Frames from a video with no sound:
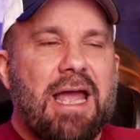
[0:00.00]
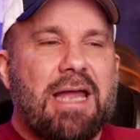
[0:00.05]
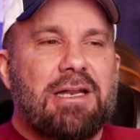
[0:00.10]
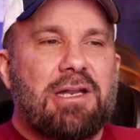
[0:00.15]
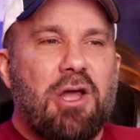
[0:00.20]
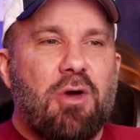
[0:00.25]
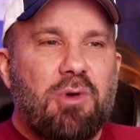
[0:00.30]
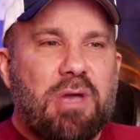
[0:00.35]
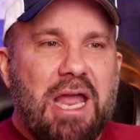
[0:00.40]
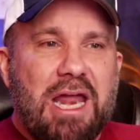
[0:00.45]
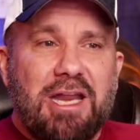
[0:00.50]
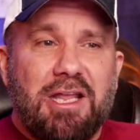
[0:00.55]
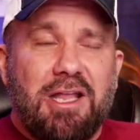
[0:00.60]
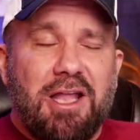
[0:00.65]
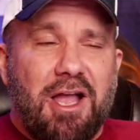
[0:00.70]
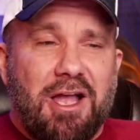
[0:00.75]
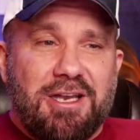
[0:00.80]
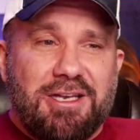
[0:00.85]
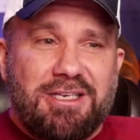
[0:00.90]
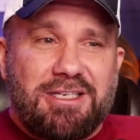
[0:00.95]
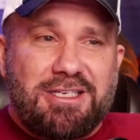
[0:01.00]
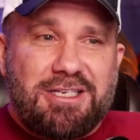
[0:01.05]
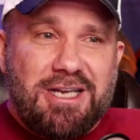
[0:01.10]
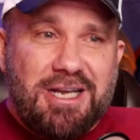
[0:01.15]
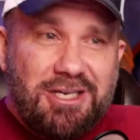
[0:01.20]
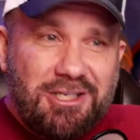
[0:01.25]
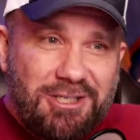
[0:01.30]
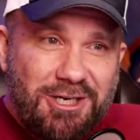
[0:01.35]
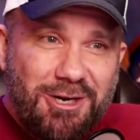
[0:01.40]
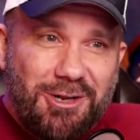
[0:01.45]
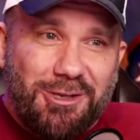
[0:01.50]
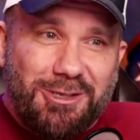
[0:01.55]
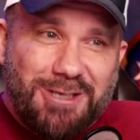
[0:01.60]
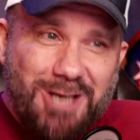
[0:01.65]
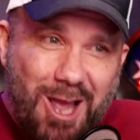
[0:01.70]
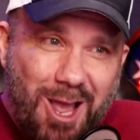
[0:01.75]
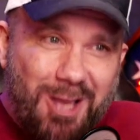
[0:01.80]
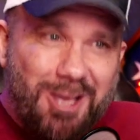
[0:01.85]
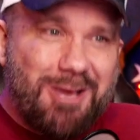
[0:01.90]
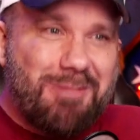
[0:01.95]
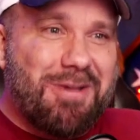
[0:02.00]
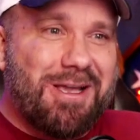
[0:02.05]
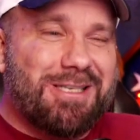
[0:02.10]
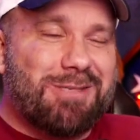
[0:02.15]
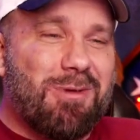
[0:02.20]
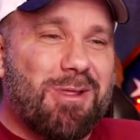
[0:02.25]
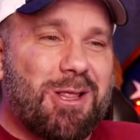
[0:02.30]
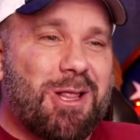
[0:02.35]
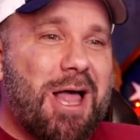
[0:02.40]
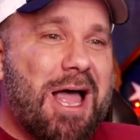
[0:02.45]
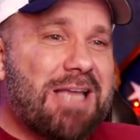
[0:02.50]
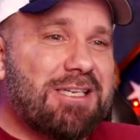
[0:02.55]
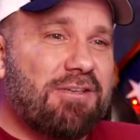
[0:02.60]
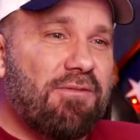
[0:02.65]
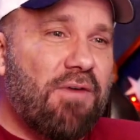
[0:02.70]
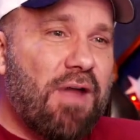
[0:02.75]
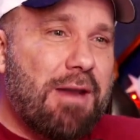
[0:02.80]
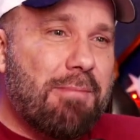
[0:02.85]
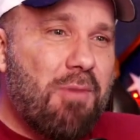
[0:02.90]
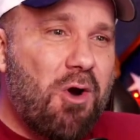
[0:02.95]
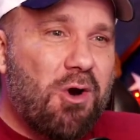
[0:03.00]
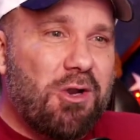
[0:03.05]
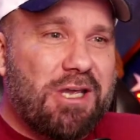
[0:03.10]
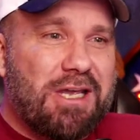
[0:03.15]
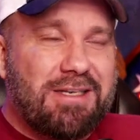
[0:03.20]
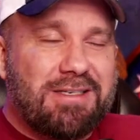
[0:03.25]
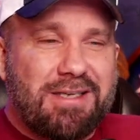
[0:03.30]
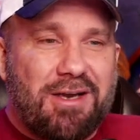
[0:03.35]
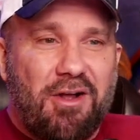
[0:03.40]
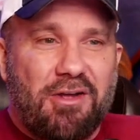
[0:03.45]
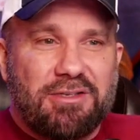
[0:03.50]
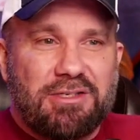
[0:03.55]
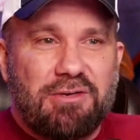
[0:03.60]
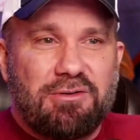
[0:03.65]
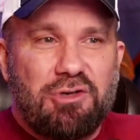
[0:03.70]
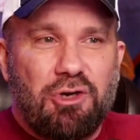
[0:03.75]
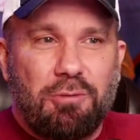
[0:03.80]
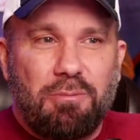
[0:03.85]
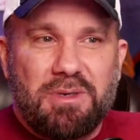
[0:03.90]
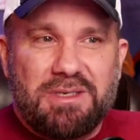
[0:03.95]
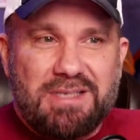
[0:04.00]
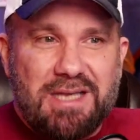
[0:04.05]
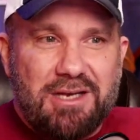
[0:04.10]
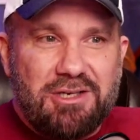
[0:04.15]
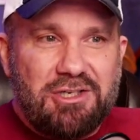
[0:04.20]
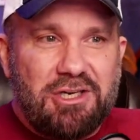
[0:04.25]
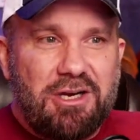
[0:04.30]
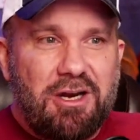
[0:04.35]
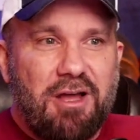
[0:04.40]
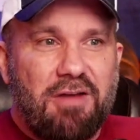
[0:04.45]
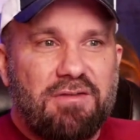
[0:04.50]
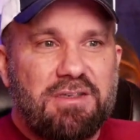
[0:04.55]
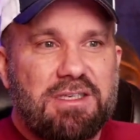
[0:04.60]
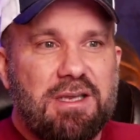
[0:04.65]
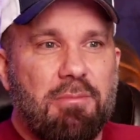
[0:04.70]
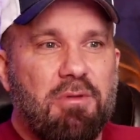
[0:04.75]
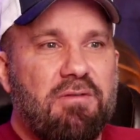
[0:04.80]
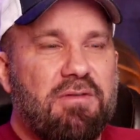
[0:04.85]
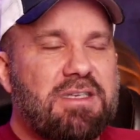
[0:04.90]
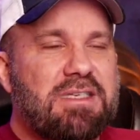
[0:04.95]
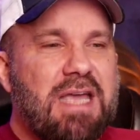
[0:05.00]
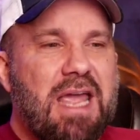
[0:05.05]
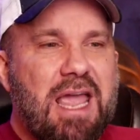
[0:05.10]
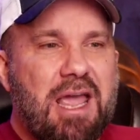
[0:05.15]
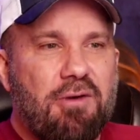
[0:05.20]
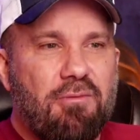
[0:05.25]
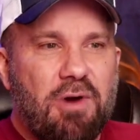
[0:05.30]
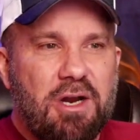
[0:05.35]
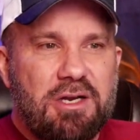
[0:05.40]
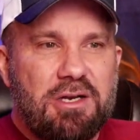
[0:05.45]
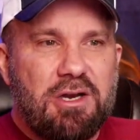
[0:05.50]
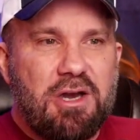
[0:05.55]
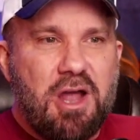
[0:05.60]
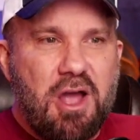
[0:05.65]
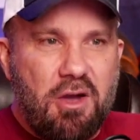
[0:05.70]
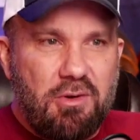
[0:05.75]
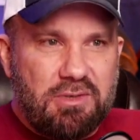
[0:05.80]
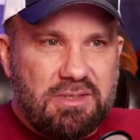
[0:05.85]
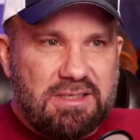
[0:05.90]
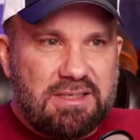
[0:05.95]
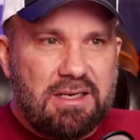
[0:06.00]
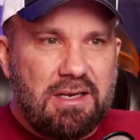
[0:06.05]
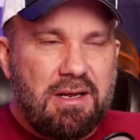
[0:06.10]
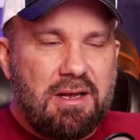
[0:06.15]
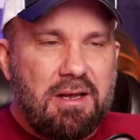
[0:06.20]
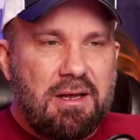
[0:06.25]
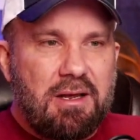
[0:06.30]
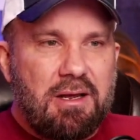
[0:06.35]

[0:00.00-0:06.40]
And located additional documents with classified markings and also took possession of some of his handwritten notes.